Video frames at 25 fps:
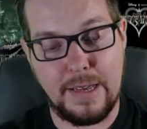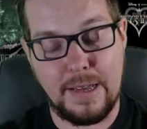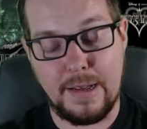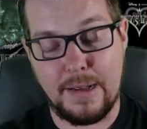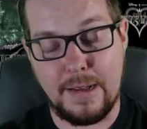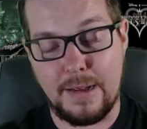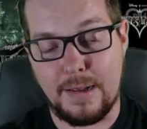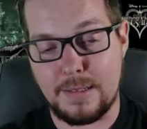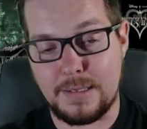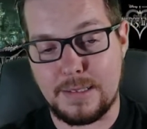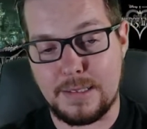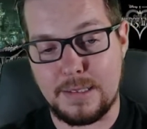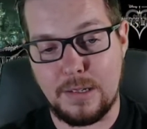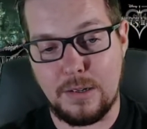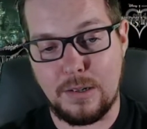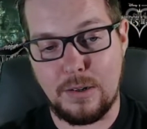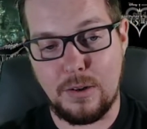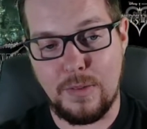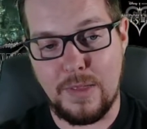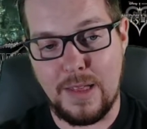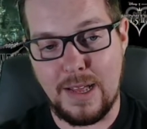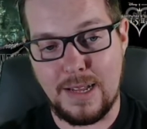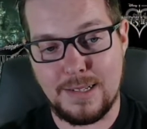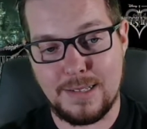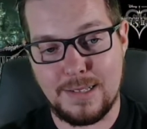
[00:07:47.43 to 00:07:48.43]
So
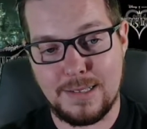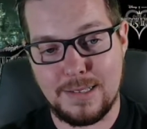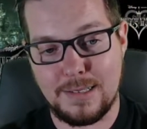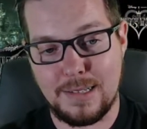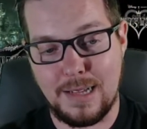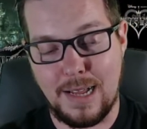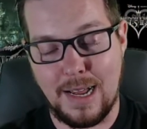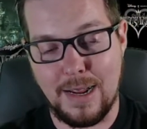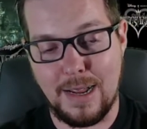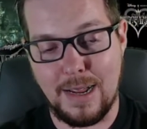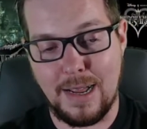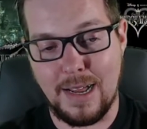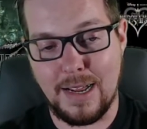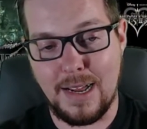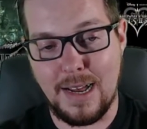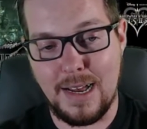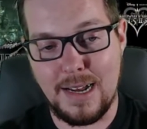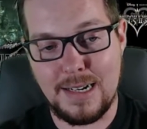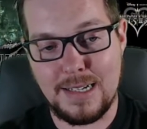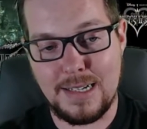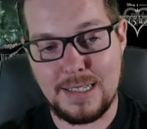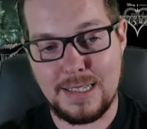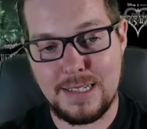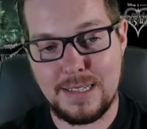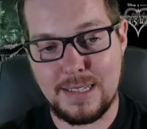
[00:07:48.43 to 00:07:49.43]
that's, I
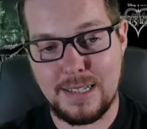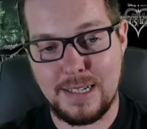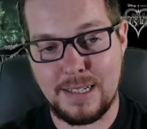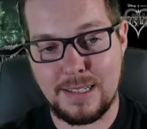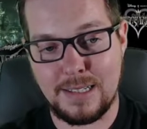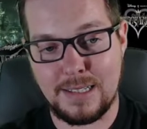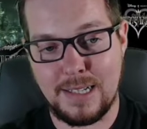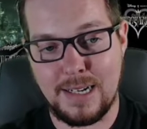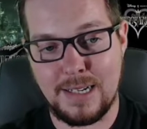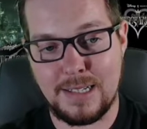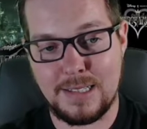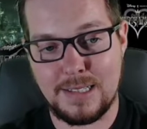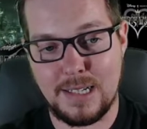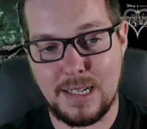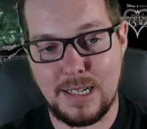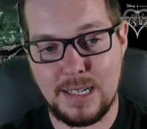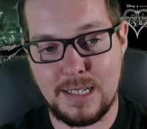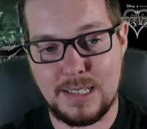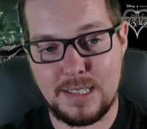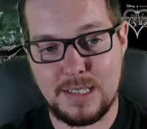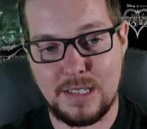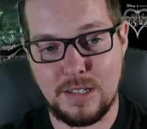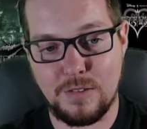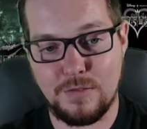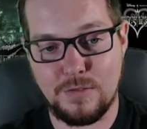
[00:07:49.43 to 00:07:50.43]
honestly think that it's going to
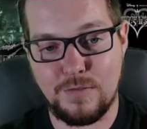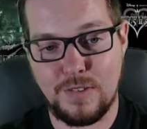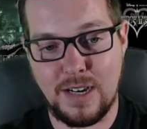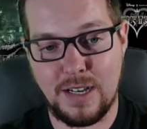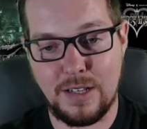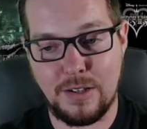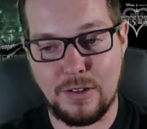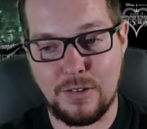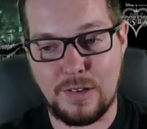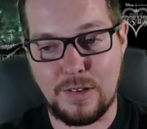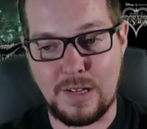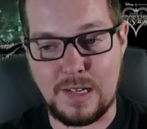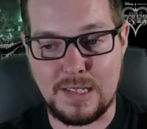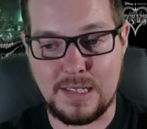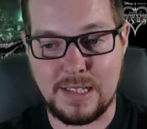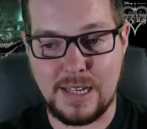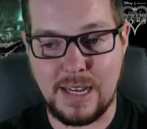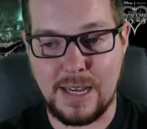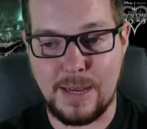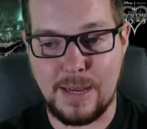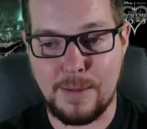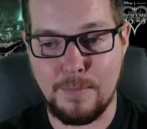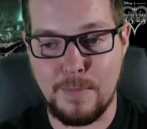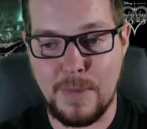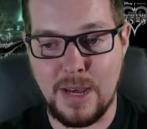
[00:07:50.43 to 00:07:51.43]
still follow the
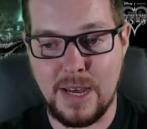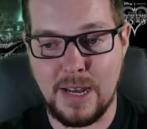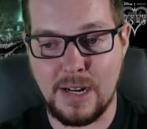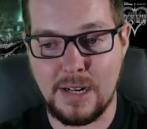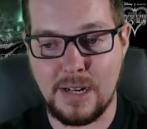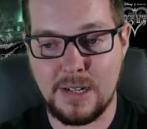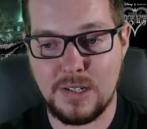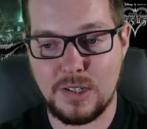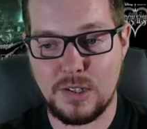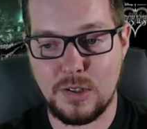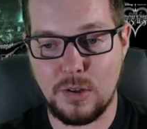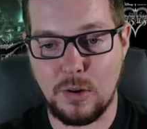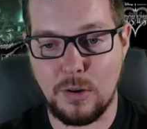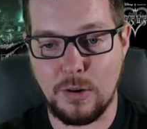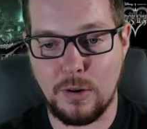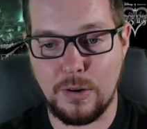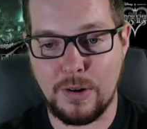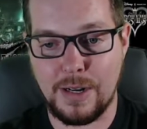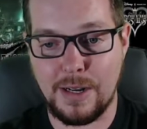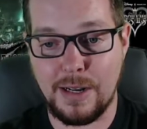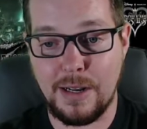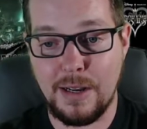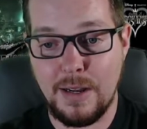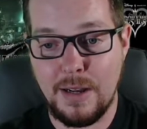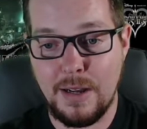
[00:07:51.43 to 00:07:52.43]
same main
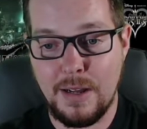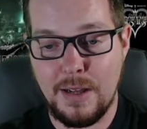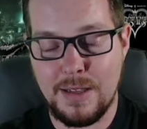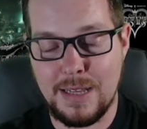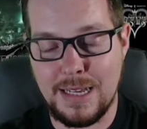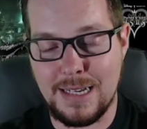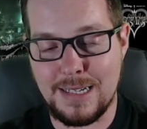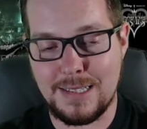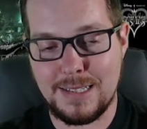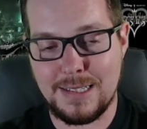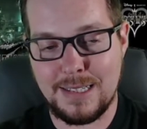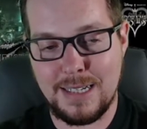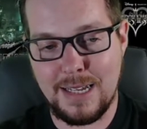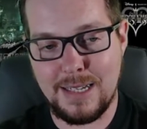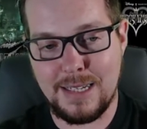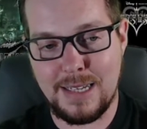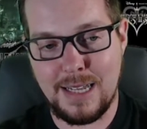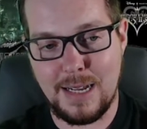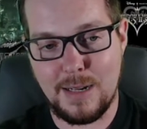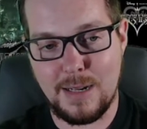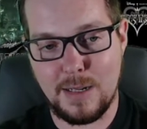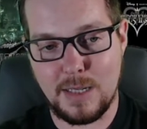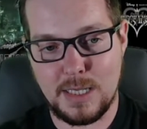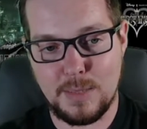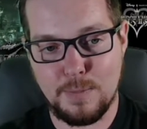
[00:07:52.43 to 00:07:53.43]
story. They said
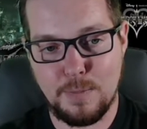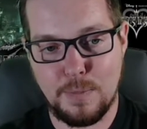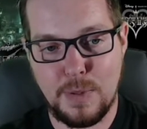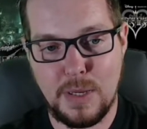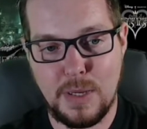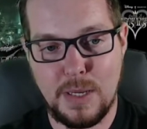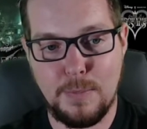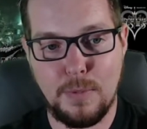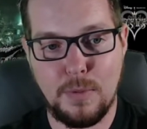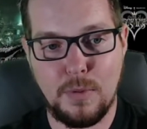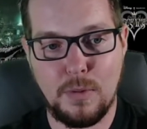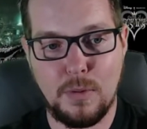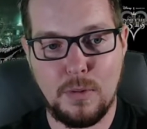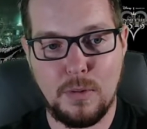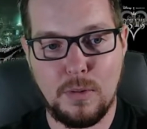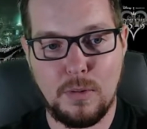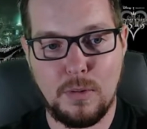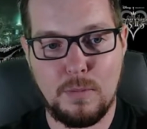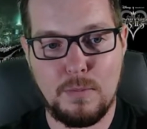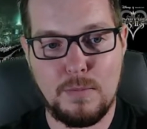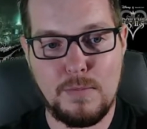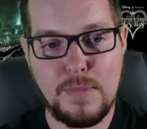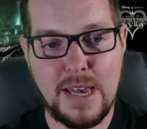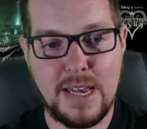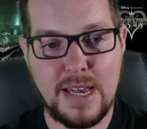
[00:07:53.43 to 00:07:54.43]
that people
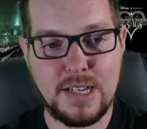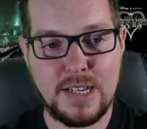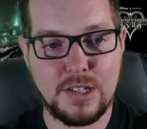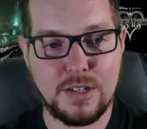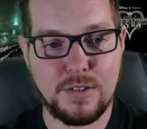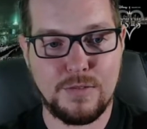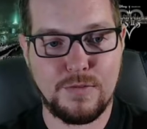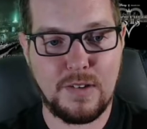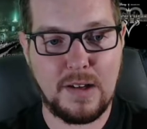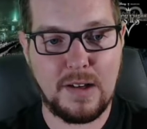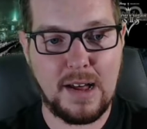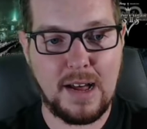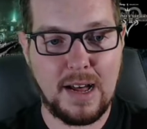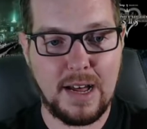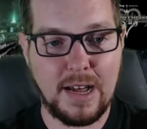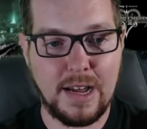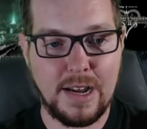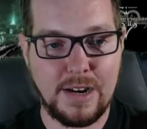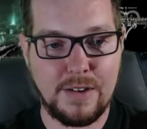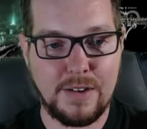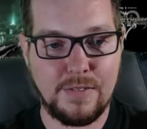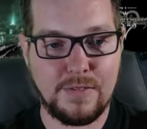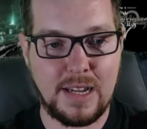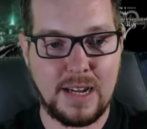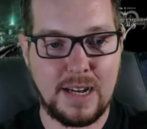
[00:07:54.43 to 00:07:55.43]
may
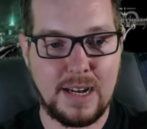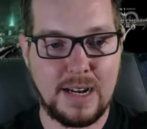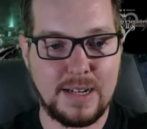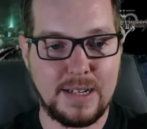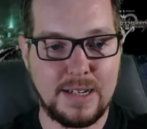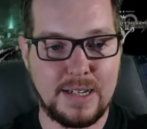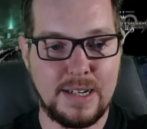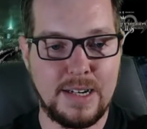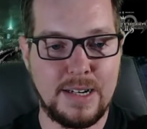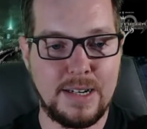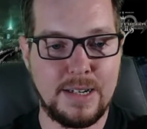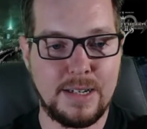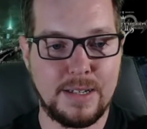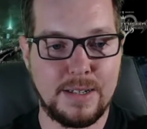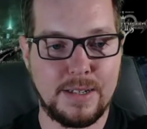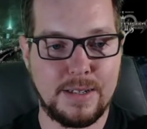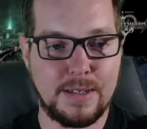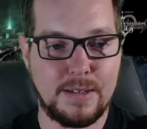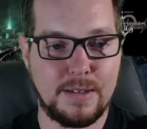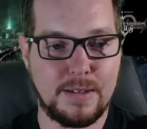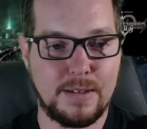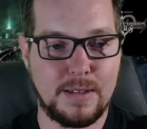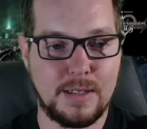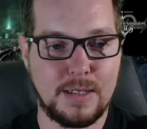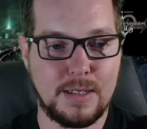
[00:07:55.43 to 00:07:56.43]
survive that didn't
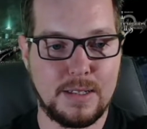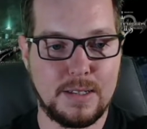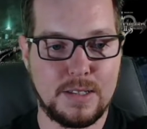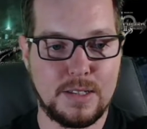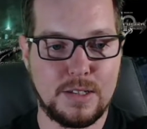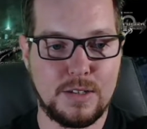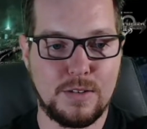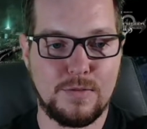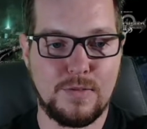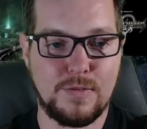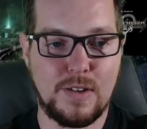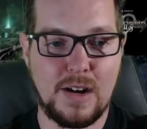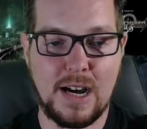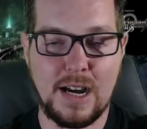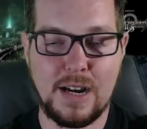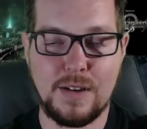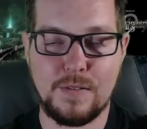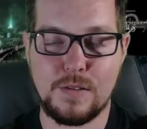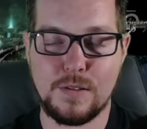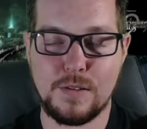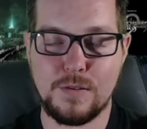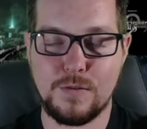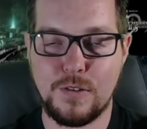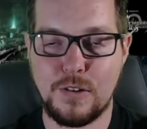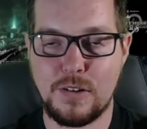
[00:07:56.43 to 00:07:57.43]
survive
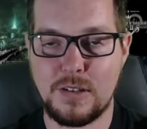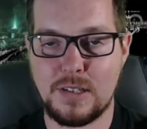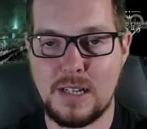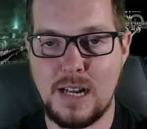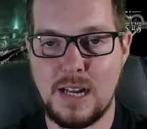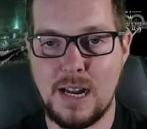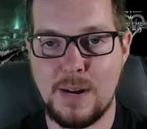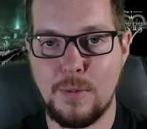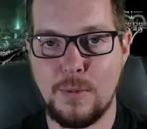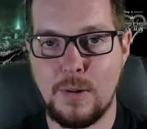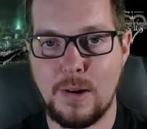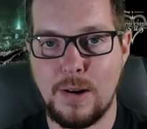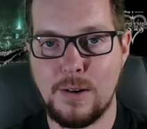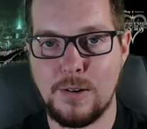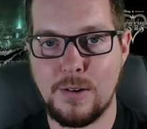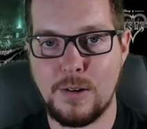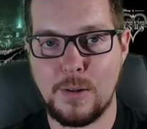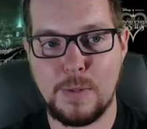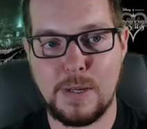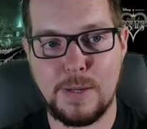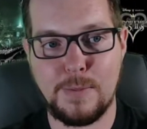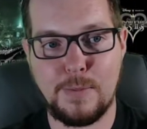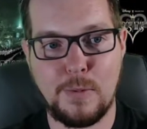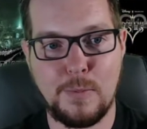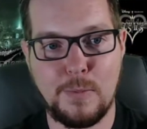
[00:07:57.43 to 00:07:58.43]
the first time around, or
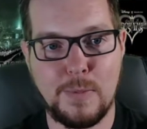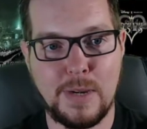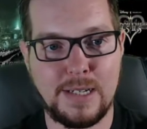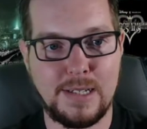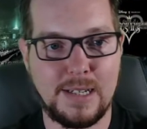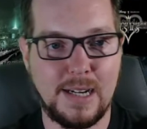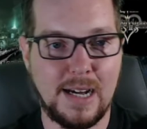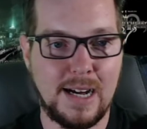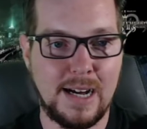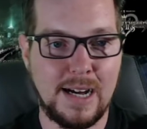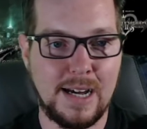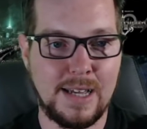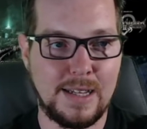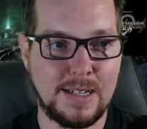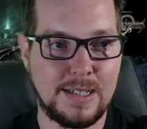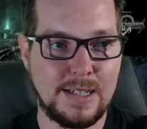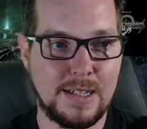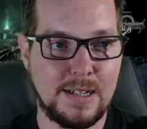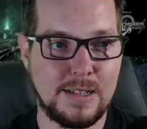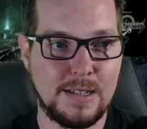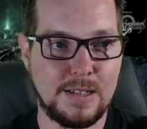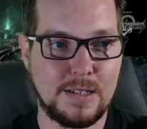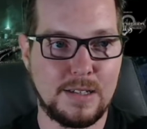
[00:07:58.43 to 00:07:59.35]
people may die that didn't